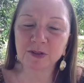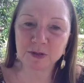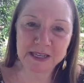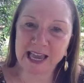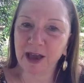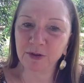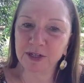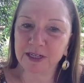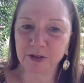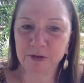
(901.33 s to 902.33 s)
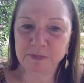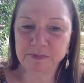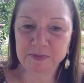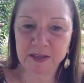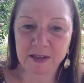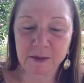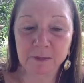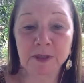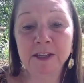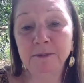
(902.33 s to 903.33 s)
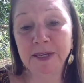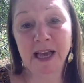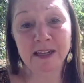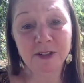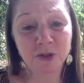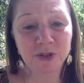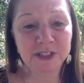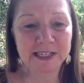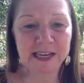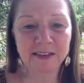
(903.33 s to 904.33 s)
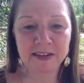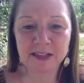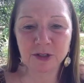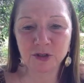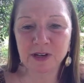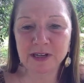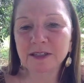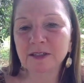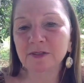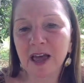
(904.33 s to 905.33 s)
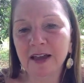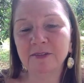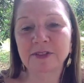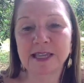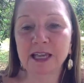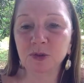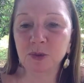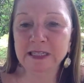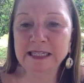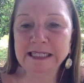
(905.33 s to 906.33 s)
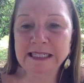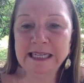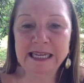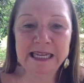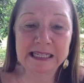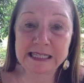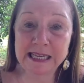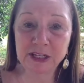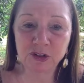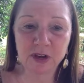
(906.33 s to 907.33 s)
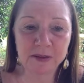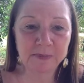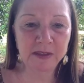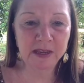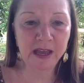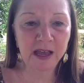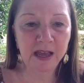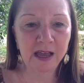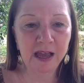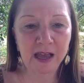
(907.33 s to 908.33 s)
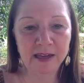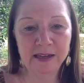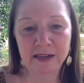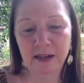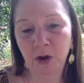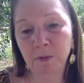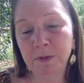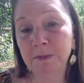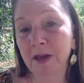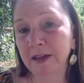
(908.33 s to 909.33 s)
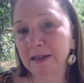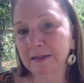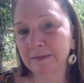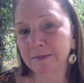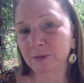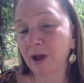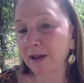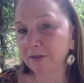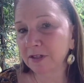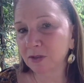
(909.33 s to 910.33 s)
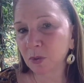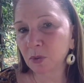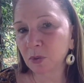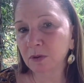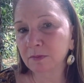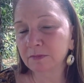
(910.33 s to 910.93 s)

me out here. Believe me, I understand the constraints of life, scheduling, etc. I open my private school